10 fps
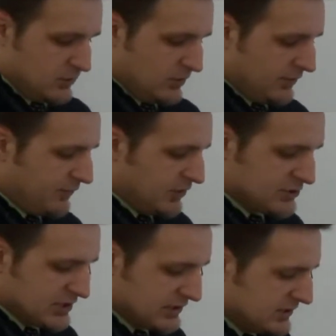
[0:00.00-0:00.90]
Well, the
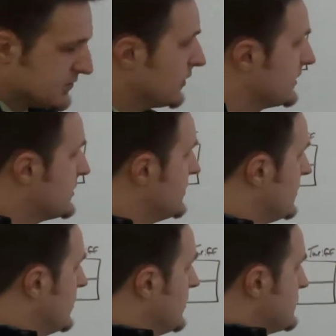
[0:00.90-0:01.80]
first thing that it's going to
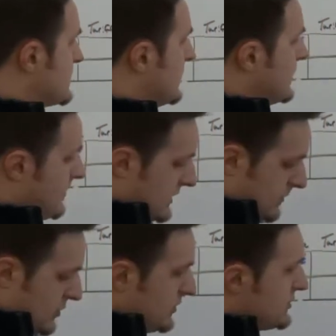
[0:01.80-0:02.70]
do, it's going to make
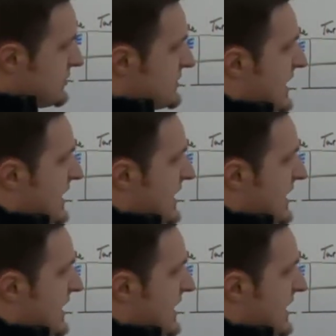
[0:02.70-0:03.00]
the producers